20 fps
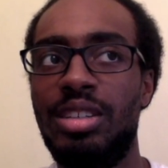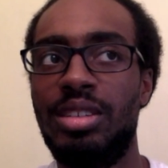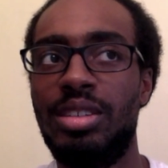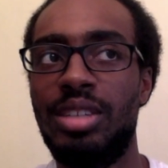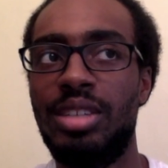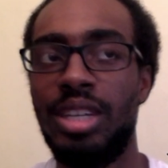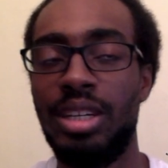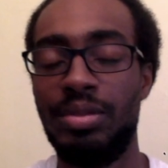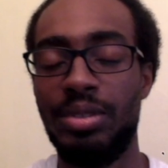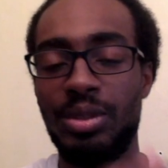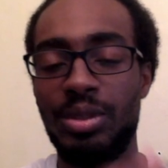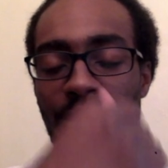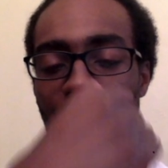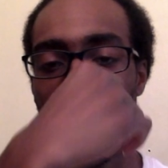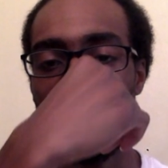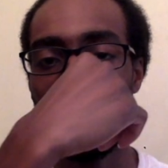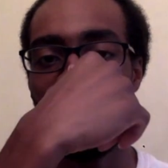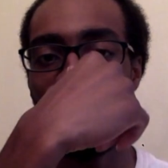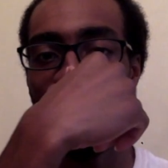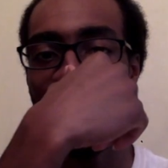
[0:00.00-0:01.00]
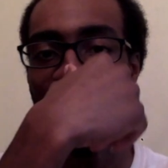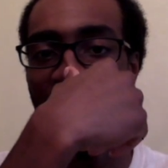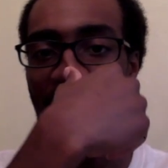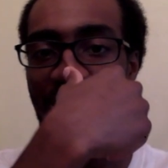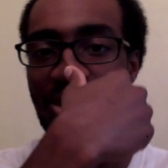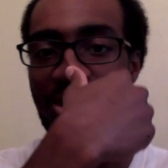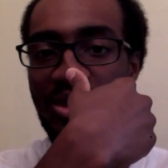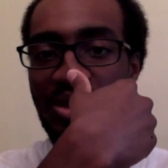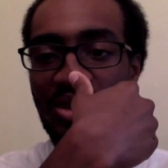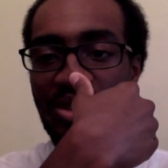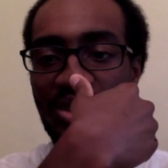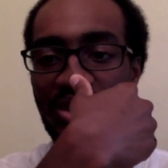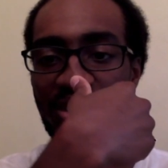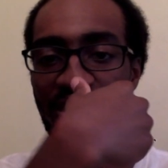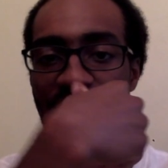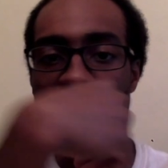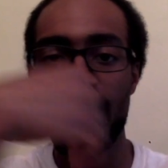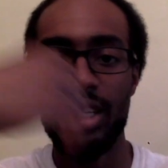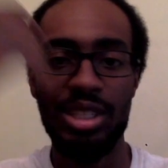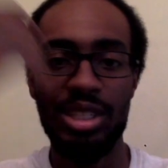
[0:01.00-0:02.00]
yeah, if you want to watch
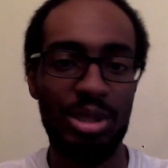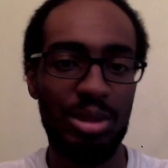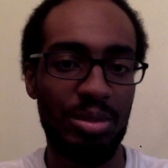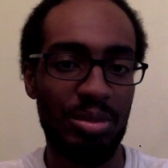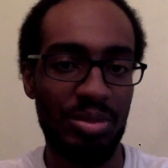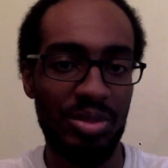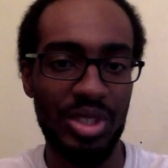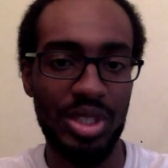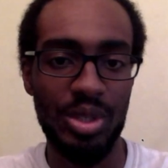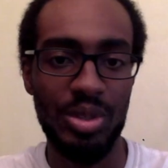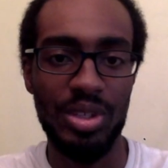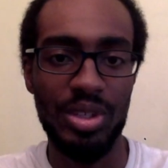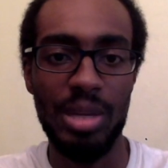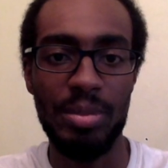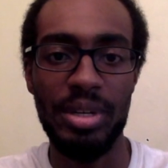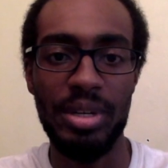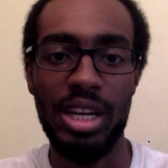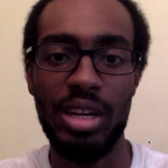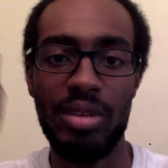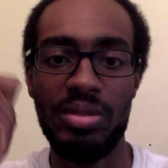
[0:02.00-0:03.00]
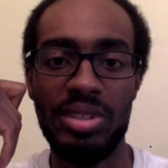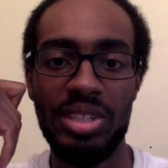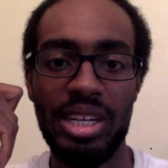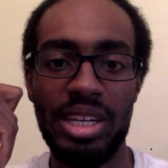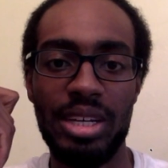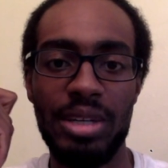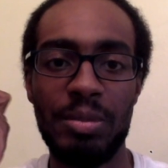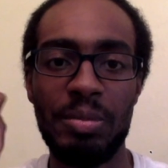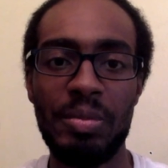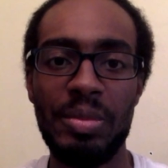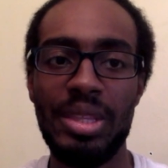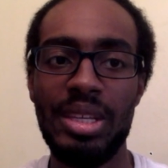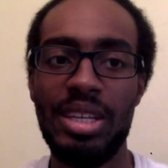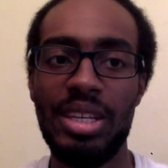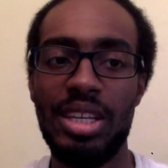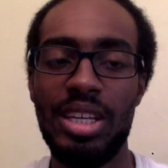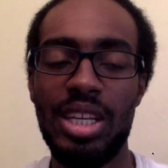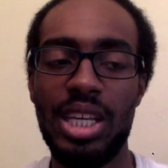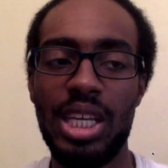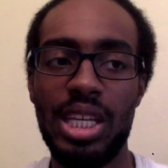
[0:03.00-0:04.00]
that, you know, keep an eye out for that.
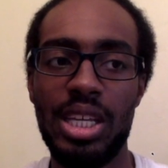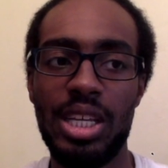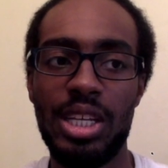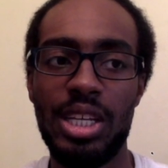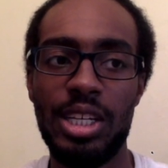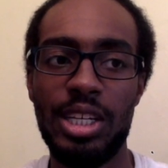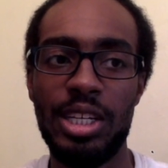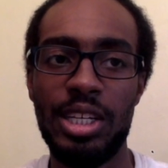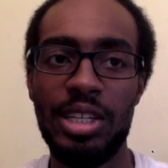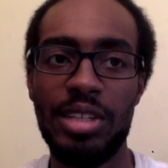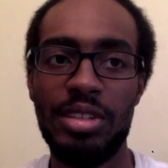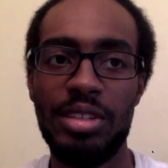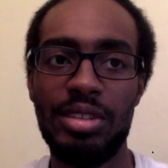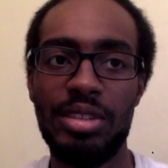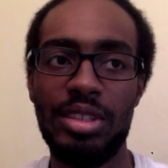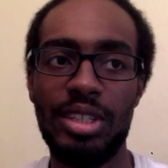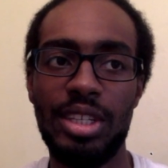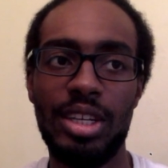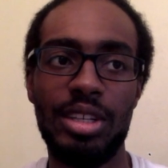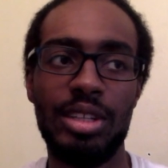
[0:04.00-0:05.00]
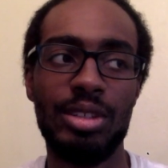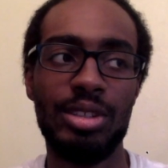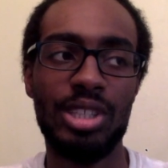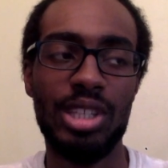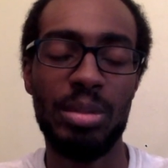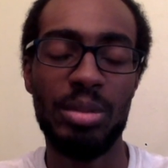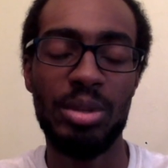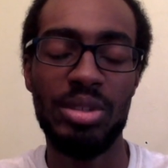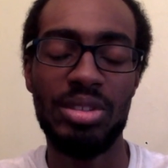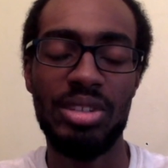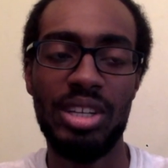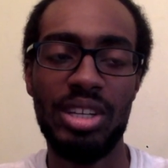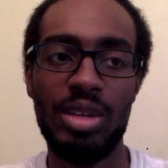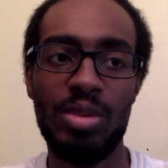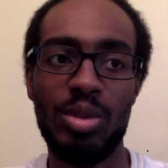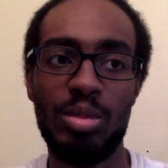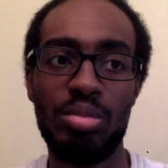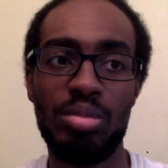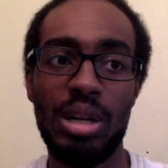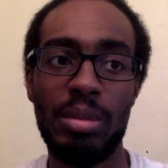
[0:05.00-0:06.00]
The other summer
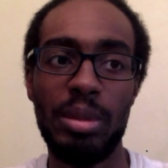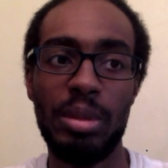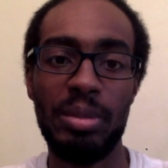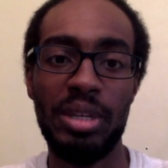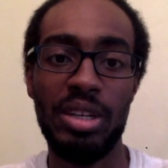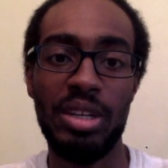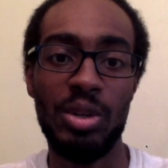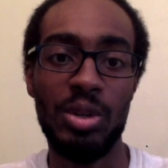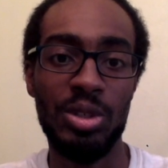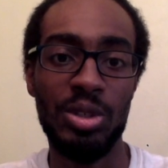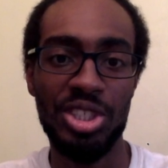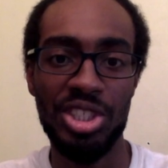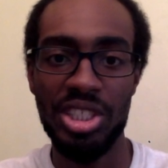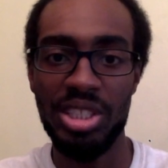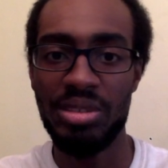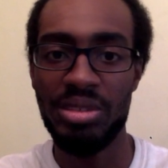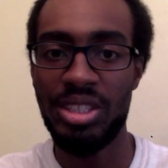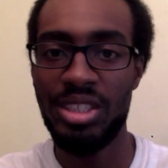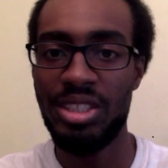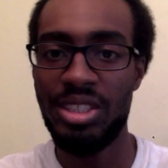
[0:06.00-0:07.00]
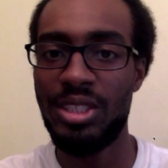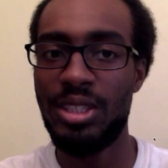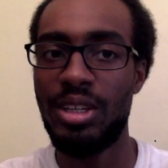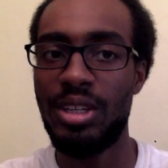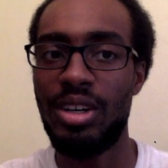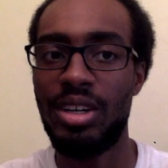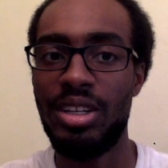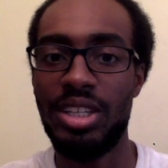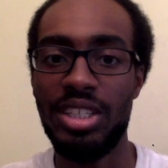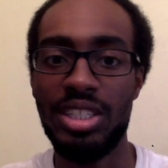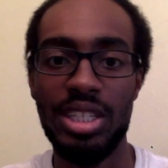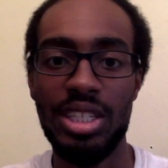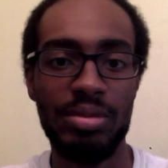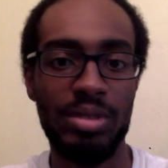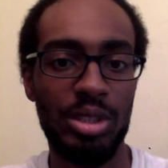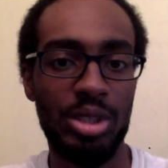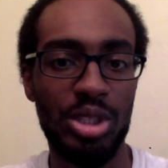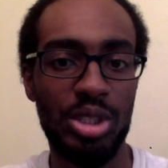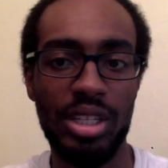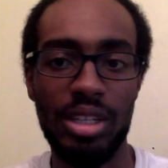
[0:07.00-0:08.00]
thing will probably be a whole series on a
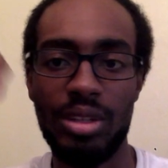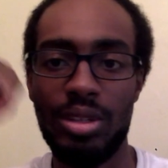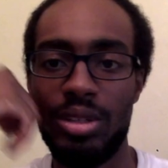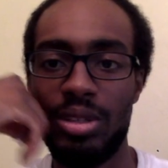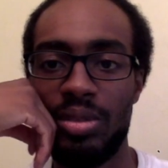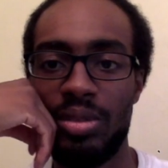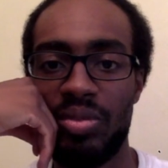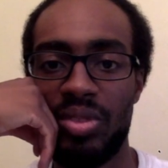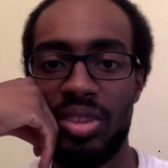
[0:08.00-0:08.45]
different channel.